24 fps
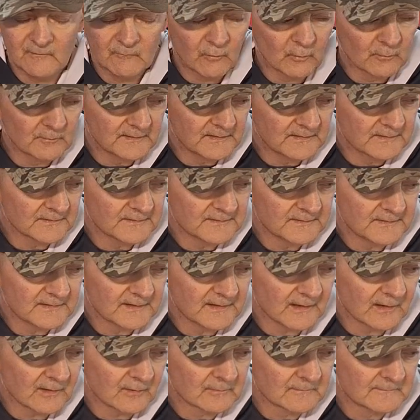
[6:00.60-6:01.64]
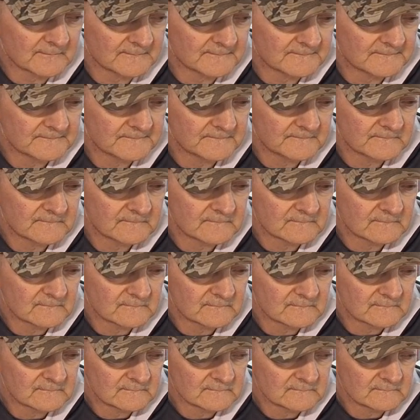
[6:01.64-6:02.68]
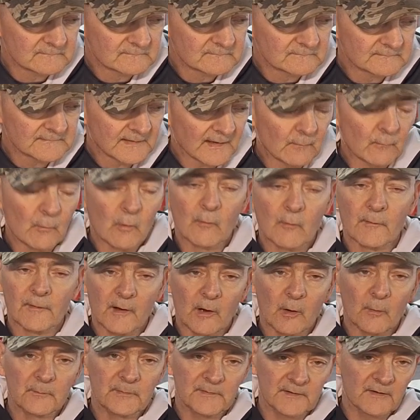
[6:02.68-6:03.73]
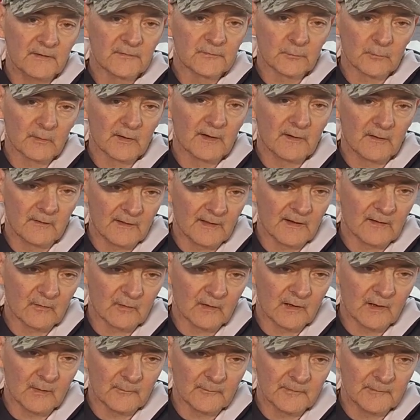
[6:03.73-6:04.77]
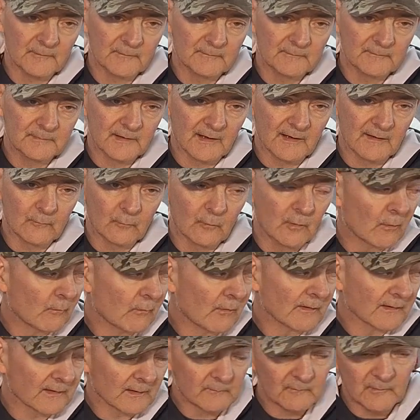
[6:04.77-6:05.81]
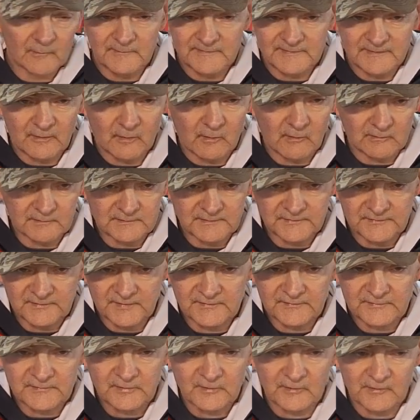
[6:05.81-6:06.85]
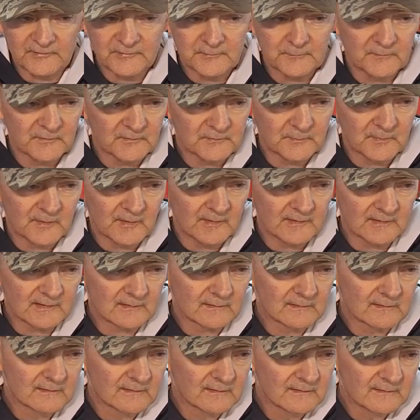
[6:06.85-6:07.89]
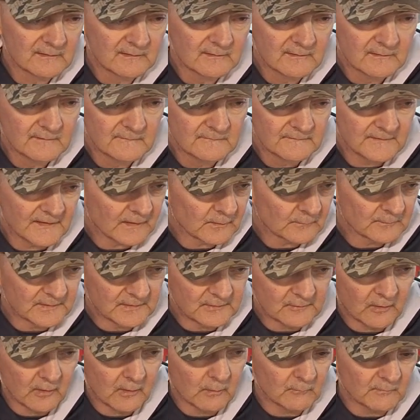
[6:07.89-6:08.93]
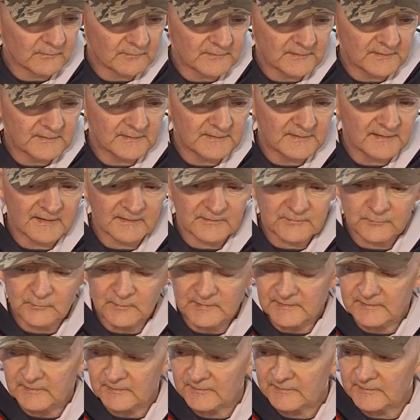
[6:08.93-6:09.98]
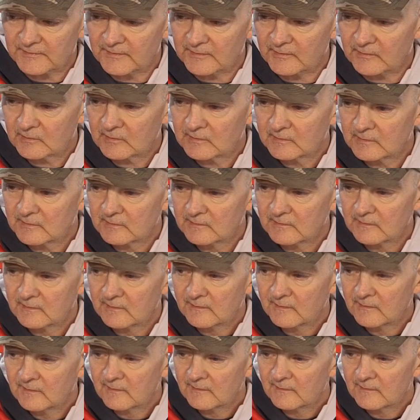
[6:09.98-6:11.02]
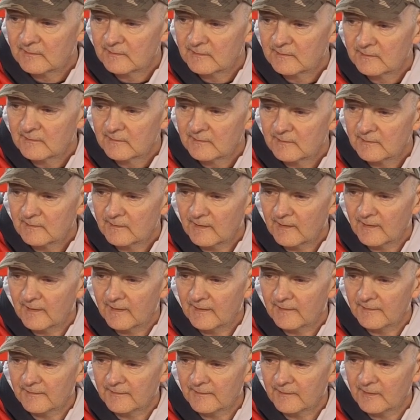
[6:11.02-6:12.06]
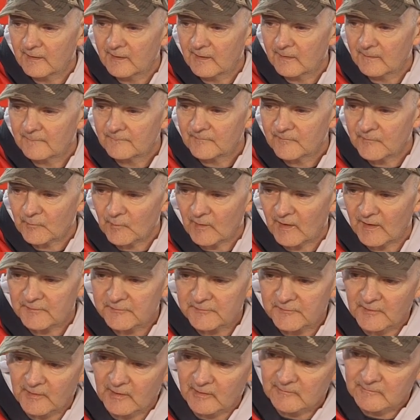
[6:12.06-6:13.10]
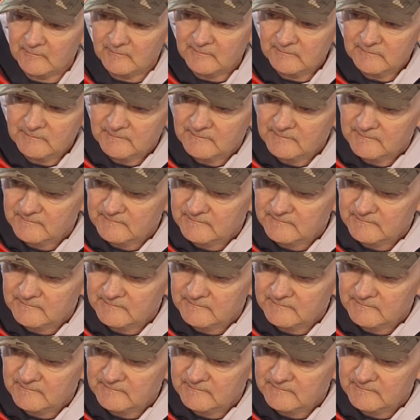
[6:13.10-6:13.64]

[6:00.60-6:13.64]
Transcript: We'll be good to go. That won't help this winter. That'll happen. Well, one of them will be gone because that's a customer's bike. That'll be gone within the next week or two. And the rest of them,